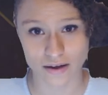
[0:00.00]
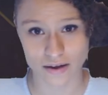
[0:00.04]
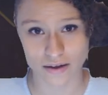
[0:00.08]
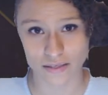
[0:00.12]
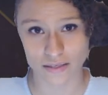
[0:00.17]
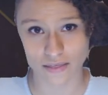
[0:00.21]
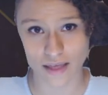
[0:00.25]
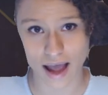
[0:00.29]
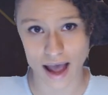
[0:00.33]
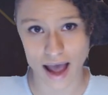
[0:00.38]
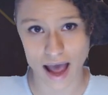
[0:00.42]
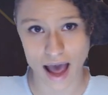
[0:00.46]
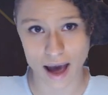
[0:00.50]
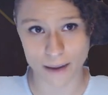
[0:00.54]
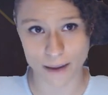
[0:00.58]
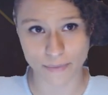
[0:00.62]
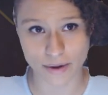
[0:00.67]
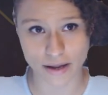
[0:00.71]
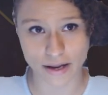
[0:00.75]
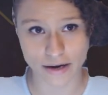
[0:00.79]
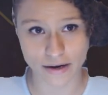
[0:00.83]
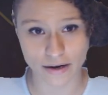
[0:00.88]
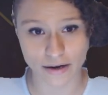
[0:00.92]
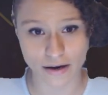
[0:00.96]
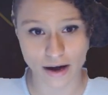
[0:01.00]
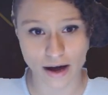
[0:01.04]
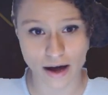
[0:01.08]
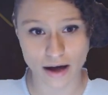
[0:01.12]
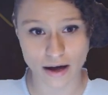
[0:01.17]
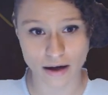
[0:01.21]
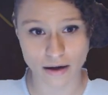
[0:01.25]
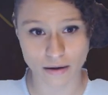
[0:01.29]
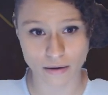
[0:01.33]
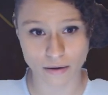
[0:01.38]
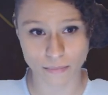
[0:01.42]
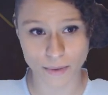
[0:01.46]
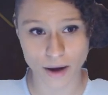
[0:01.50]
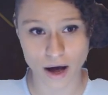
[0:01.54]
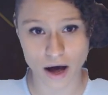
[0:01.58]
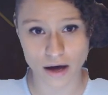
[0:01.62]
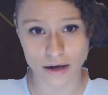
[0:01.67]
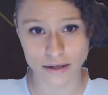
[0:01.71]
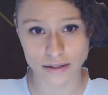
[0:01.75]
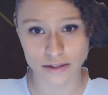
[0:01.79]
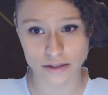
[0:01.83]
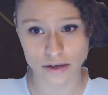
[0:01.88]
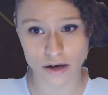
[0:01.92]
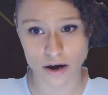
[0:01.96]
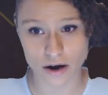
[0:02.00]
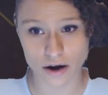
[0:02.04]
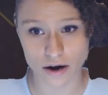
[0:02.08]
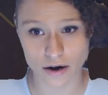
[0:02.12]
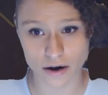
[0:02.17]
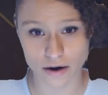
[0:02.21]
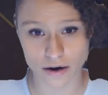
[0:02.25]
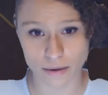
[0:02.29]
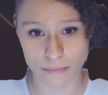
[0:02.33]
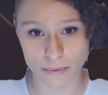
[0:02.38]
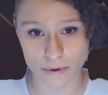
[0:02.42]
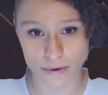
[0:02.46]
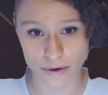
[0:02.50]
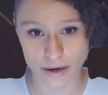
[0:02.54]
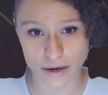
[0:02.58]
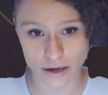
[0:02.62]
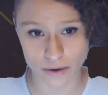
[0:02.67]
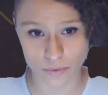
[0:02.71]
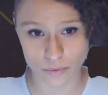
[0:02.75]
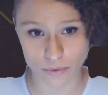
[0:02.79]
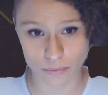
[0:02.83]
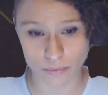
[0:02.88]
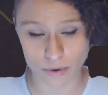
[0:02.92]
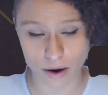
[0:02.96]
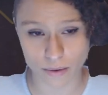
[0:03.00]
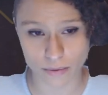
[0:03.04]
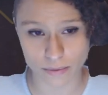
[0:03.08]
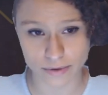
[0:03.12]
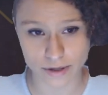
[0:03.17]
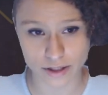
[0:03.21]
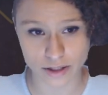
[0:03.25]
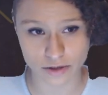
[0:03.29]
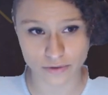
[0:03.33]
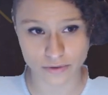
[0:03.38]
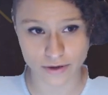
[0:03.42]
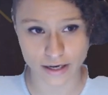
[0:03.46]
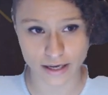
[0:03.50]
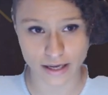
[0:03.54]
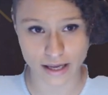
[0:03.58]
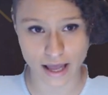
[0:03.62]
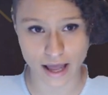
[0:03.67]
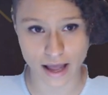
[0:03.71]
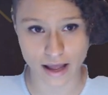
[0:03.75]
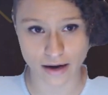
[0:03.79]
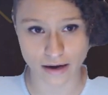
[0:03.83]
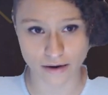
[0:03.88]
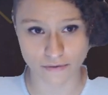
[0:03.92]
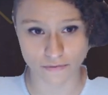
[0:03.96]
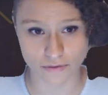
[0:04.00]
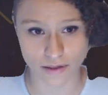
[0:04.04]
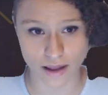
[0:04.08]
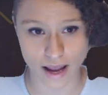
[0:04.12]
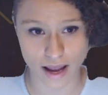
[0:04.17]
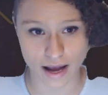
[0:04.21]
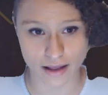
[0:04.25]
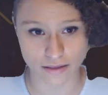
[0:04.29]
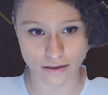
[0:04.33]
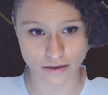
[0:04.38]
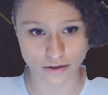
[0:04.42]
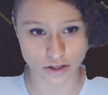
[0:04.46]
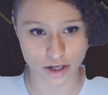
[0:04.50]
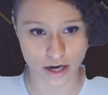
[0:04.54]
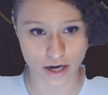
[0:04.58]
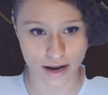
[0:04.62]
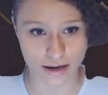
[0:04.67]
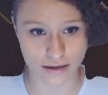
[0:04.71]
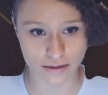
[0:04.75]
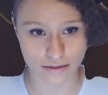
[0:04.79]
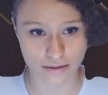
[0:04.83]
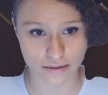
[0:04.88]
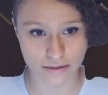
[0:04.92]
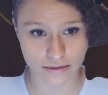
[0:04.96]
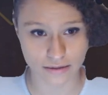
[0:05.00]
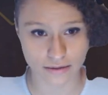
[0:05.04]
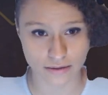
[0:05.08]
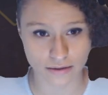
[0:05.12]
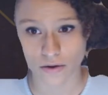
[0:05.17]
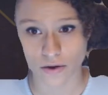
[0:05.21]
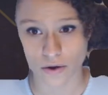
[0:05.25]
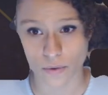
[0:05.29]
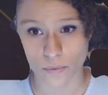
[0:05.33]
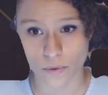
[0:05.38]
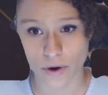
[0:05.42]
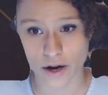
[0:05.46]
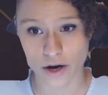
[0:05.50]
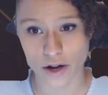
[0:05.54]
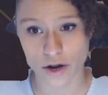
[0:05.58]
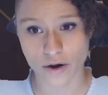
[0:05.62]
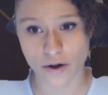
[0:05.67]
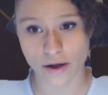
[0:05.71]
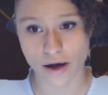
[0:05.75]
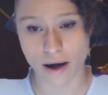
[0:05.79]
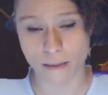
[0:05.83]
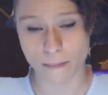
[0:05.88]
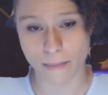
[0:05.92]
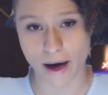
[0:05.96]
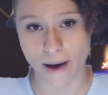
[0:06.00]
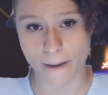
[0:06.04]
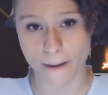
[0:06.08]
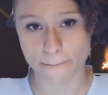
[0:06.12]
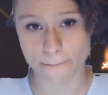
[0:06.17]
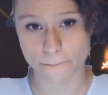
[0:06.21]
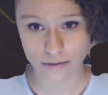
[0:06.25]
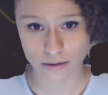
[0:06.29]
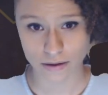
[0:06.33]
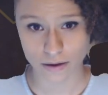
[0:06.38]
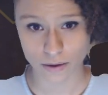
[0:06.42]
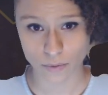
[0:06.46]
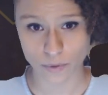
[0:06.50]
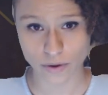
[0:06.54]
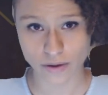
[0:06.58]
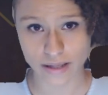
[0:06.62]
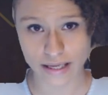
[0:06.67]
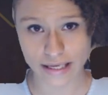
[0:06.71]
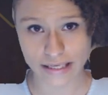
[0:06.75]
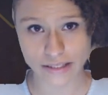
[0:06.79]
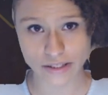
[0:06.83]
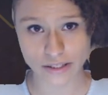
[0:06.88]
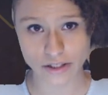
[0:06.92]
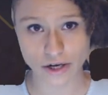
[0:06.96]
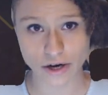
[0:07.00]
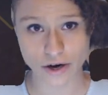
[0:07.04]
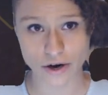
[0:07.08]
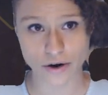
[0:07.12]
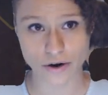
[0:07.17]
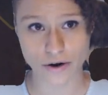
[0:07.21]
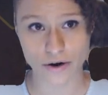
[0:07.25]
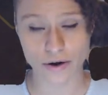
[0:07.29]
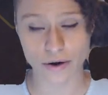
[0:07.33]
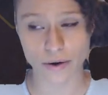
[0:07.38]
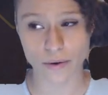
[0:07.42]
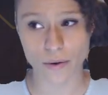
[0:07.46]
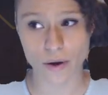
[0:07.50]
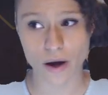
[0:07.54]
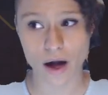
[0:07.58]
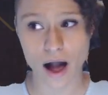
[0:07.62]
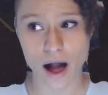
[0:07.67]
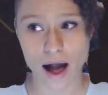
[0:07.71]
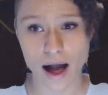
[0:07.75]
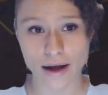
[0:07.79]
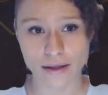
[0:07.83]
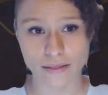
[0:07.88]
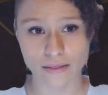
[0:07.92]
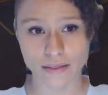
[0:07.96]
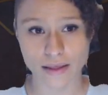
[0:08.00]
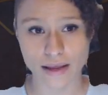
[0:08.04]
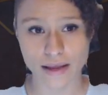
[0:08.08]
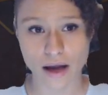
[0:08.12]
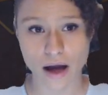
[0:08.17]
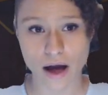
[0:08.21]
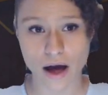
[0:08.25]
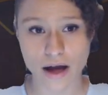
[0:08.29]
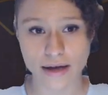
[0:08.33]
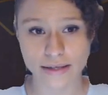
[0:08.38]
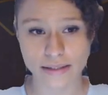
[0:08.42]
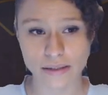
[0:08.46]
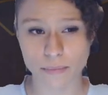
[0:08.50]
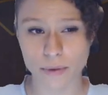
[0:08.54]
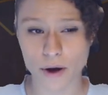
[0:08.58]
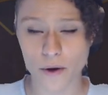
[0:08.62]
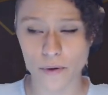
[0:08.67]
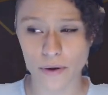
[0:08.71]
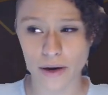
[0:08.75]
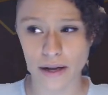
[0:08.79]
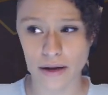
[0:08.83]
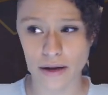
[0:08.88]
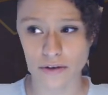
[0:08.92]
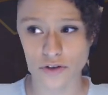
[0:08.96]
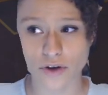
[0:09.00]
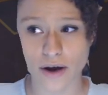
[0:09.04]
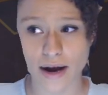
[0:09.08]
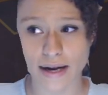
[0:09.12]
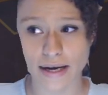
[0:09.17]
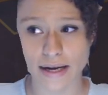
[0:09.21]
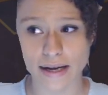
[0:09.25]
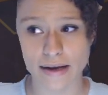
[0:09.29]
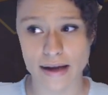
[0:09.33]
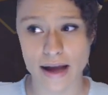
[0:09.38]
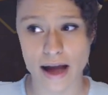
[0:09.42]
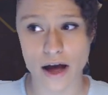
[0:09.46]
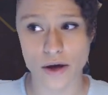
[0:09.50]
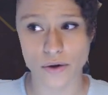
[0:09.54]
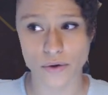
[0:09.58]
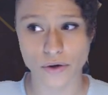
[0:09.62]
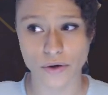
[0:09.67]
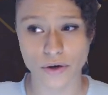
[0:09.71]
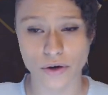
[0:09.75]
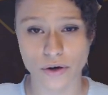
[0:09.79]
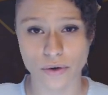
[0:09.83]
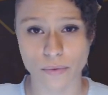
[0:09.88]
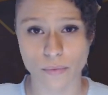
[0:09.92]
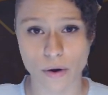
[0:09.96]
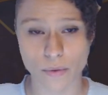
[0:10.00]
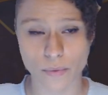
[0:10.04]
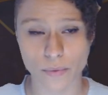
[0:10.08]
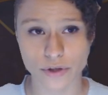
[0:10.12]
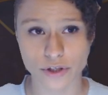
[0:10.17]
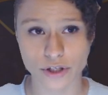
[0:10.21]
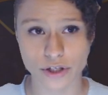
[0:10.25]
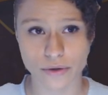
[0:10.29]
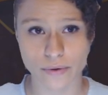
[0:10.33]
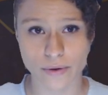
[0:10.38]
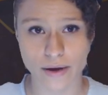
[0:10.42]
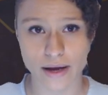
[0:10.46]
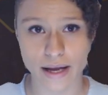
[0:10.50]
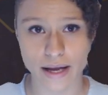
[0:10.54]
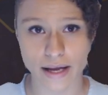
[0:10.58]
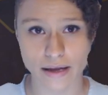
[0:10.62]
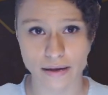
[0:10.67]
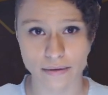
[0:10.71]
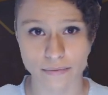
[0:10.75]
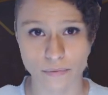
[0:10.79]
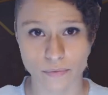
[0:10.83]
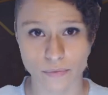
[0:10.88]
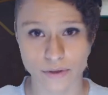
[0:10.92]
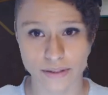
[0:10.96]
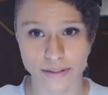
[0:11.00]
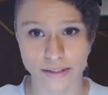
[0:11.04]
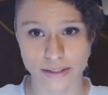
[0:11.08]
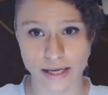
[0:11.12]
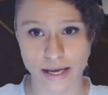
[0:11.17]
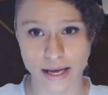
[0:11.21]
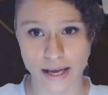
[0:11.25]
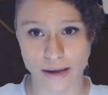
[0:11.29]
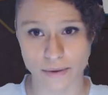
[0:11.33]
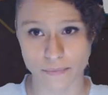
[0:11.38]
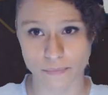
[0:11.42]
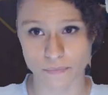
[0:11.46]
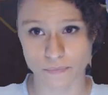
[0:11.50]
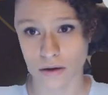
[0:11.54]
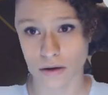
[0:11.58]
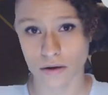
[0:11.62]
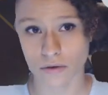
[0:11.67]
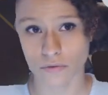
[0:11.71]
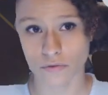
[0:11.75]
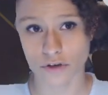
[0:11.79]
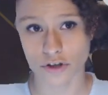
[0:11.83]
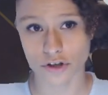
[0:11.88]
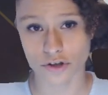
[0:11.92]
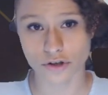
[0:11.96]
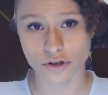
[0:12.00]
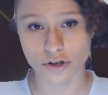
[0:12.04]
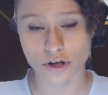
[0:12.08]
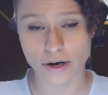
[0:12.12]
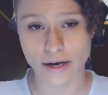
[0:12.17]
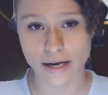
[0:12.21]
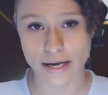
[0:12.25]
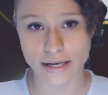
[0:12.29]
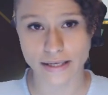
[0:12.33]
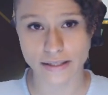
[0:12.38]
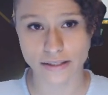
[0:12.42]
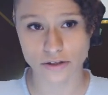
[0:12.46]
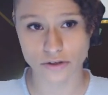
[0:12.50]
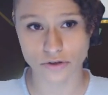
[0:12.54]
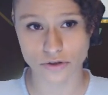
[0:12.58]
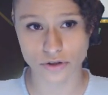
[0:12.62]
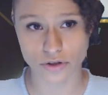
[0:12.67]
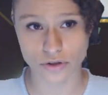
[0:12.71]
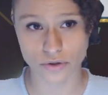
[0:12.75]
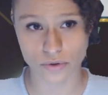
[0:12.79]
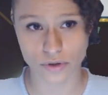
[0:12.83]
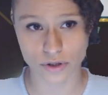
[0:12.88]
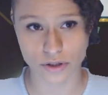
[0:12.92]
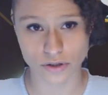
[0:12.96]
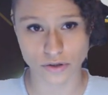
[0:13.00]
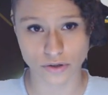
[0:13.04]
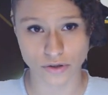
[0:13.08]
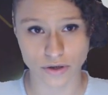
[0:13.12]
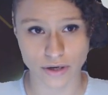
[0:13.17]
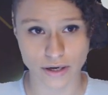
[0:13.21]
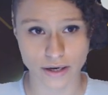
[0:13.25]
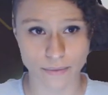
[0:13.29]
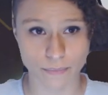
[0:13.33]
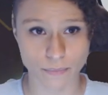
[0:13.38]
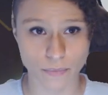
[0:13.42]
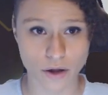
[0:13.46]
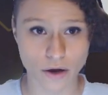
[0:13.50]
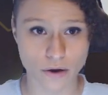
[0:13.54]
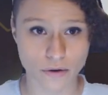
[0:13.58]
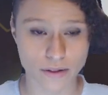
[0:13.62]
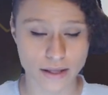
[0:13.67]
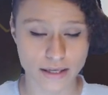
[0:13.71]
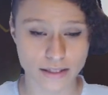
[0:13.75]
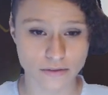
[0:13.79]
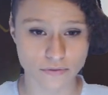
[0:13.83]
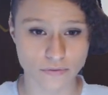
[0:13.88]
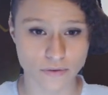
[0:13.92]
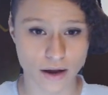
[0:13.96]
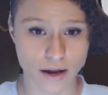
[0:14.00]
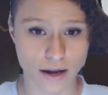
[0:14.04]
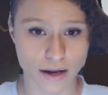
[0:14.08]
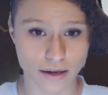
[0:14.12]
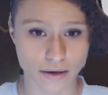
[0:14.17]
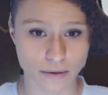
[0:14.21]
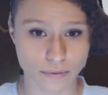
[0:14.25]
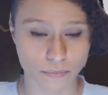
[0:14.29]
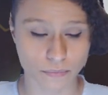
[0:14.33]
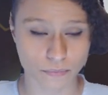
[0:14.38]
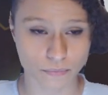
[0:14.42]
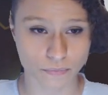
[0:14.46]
that happen. Odds are opponent would probably do it again if they had the chance. We're gonna go to combat. Well, in turn, I think, is opponent trying to counter what we're doing? We'll see. Return target instant or sorcery. Oh, that's fine.